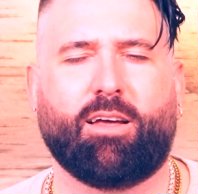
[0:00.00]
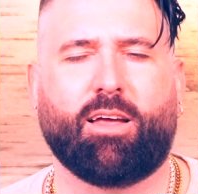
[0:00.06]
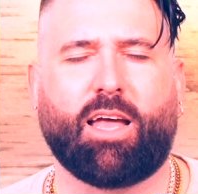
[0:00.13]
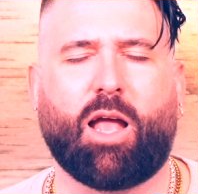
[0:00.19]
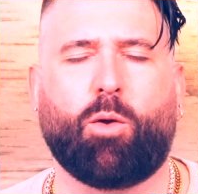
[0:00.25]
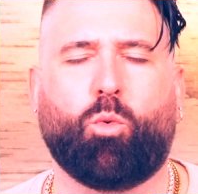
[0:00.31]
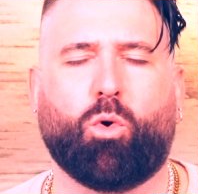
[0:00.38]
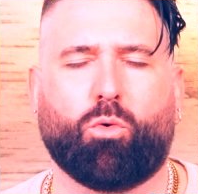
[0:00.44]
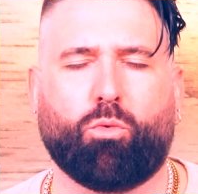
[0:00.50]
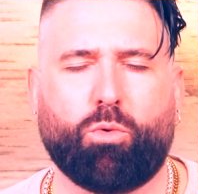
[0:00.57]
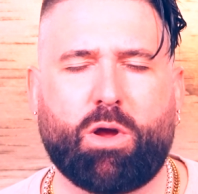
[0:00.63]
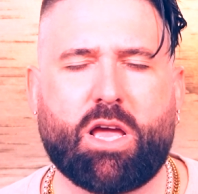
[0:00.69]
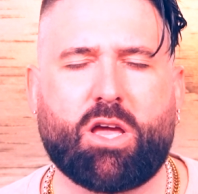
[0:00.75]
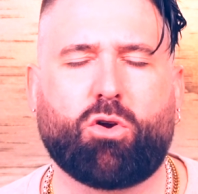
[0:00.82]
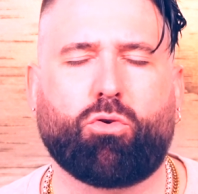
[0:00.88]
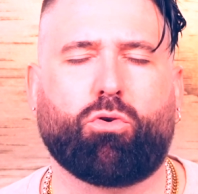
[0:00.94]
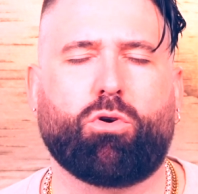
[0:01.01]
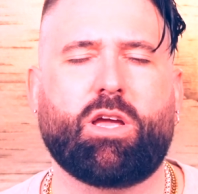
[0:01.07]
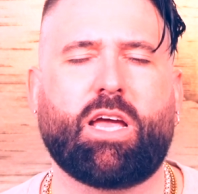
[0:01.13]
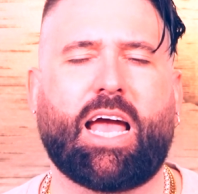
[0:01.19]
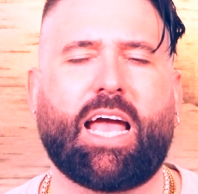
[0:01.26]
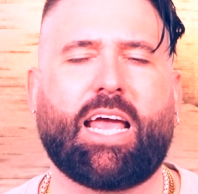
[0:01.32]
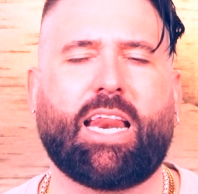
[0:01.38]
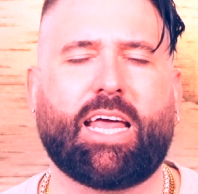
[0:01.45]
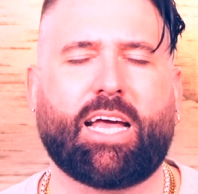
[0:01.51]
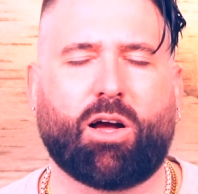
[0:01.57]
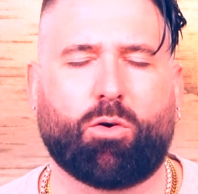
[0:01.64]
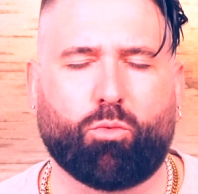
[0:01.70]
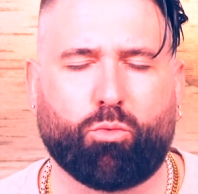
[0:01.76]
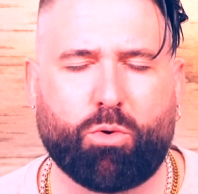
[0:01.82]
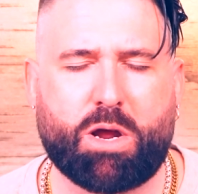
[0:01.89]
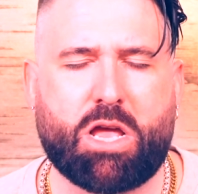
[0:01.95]
And we're recreating a
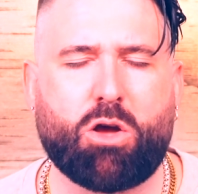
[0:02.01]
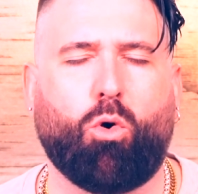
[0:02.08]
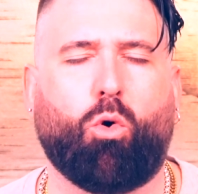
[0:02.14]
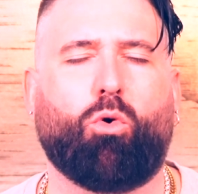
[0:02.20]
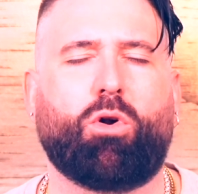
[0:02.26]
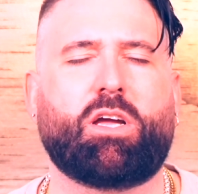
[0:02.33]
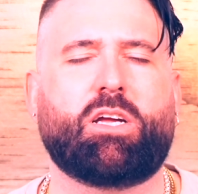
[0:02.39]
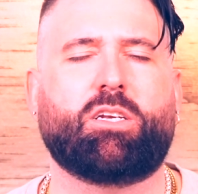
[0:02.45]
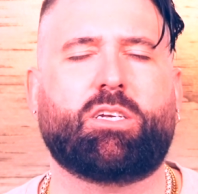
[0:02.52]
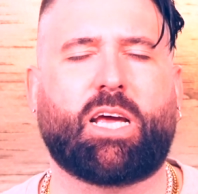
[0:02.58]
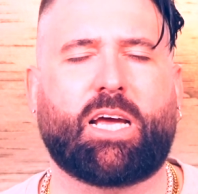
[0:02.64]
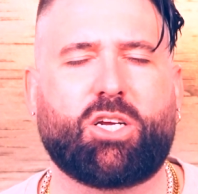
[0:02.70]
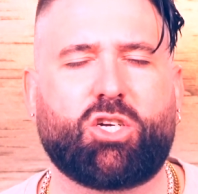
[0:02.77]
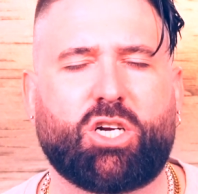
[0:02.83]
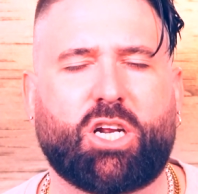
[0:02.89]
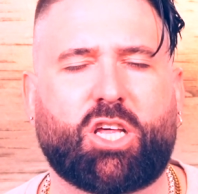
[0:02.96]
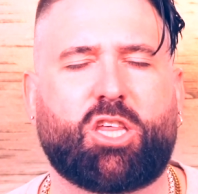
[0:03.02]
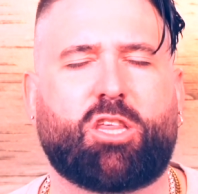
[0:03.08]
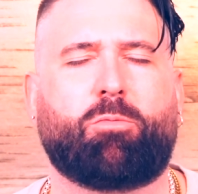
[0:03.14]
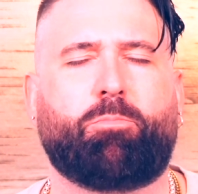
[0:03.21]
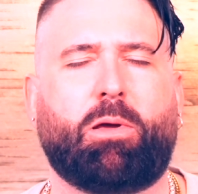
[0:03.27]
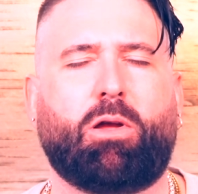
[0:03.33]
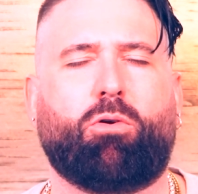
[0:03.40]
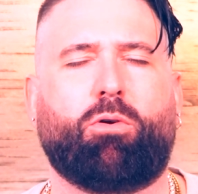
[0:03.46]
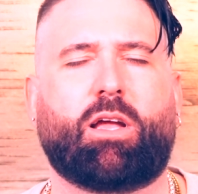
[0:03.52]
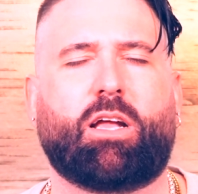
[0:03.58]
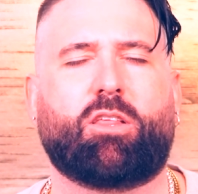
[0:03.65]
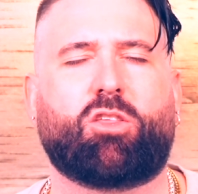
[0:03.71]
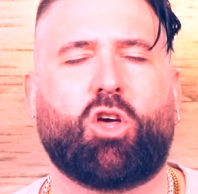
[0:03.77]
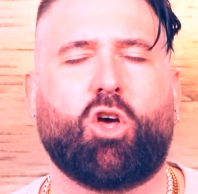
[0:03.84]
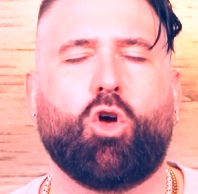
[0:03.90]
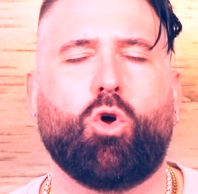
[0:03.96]
reorientation
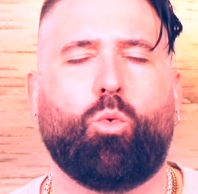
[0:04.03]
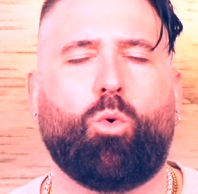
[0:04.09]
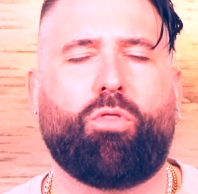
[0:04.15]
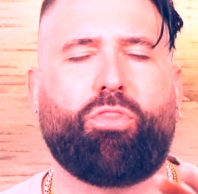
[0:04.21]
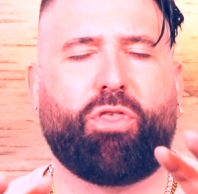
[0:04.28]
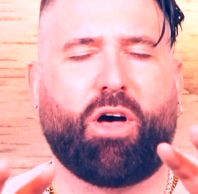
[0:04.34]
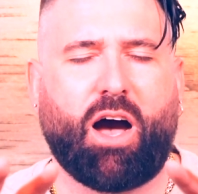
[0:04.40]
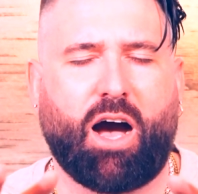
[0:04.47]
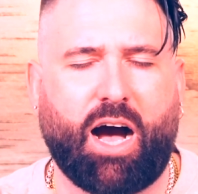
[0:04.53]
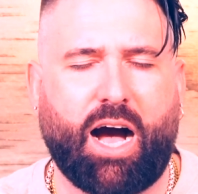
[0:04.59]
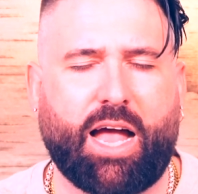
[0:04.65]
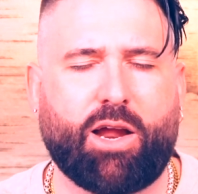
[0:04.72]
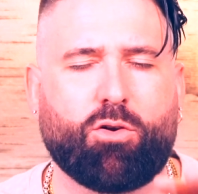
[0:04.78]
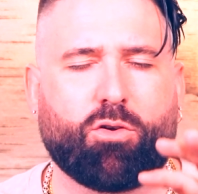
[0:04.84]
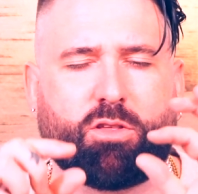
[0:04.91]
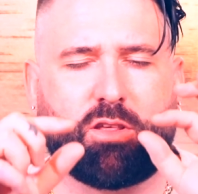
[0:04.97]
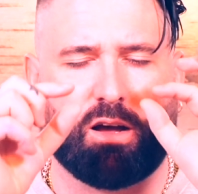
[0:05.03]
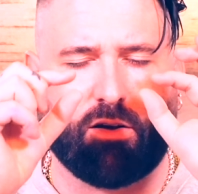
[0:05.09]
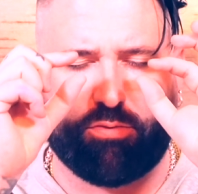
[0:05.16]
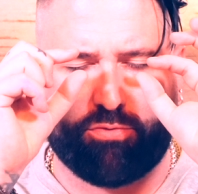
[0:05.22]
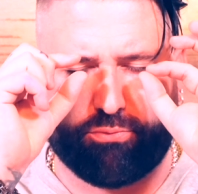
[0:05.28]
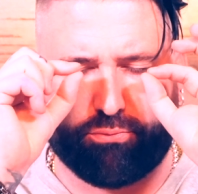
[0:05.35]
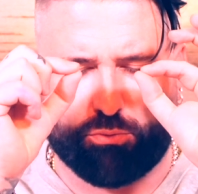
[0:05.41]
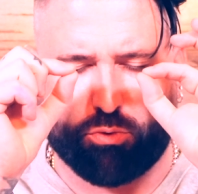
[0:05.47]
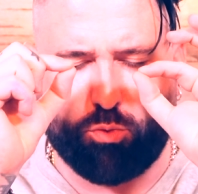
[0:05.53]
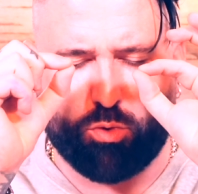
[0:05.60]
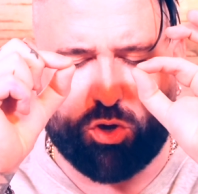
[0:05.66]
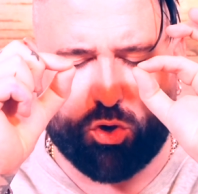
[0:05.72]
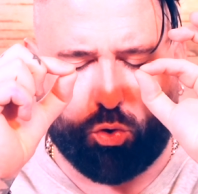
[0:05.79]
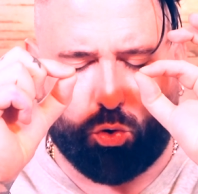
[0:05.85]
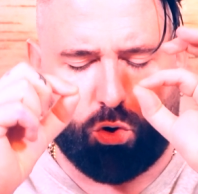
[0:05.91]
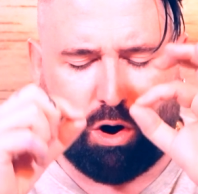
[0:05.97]
experience with the higher self through
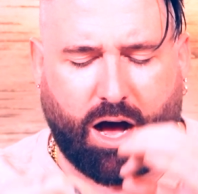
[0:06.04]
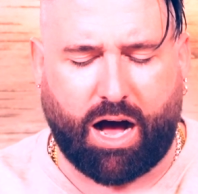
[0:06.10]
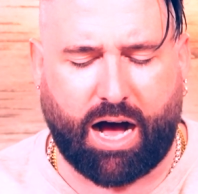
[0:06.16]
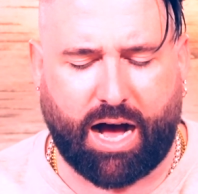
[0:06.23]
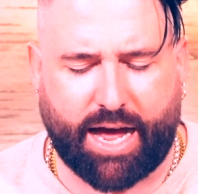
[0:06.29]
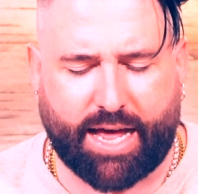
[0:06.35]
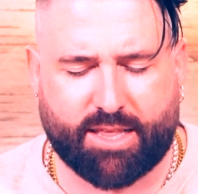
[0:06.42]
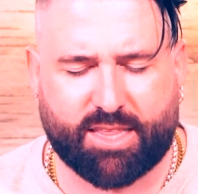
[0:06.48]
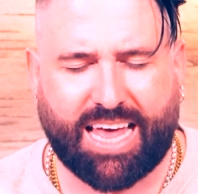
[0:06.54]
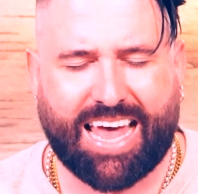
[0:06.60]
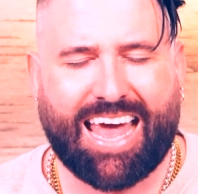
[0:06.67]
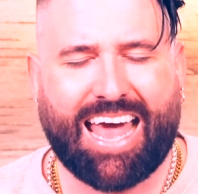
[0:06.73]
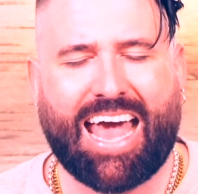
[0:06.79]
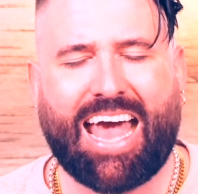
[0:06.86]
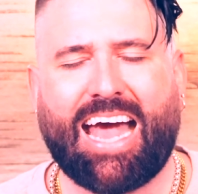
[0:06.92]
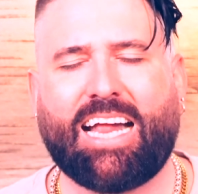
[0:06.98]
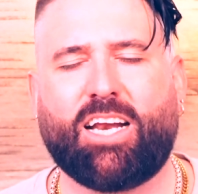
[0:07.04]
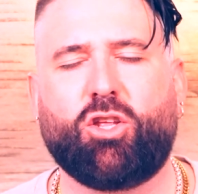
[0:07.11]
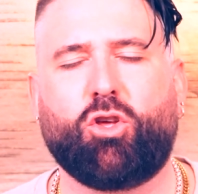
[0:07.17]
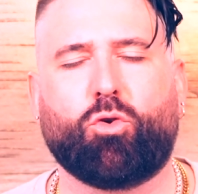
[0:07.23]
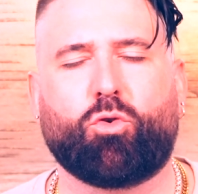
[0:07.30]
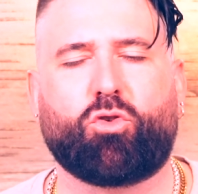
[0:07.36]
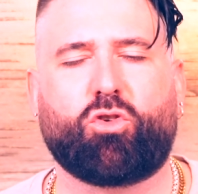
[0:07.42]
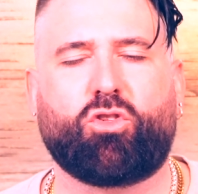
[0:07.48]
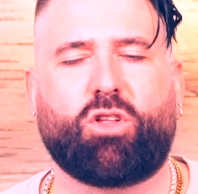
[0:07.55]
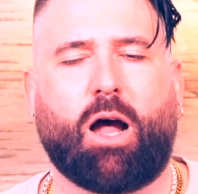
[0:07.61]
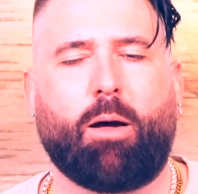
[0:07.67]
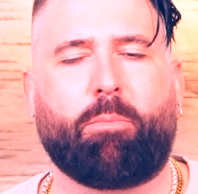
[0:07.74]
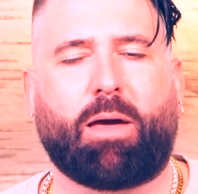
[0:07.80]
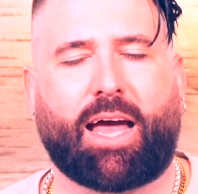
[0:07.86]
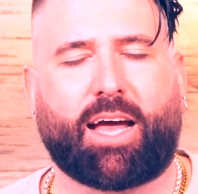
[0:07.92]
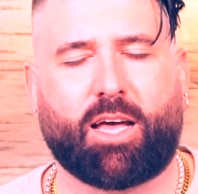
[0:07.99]
your eyes and your
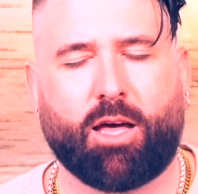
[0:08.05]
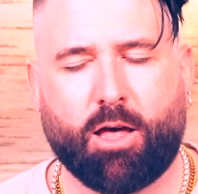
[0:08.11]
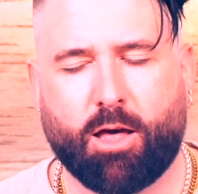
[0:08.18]
stomach.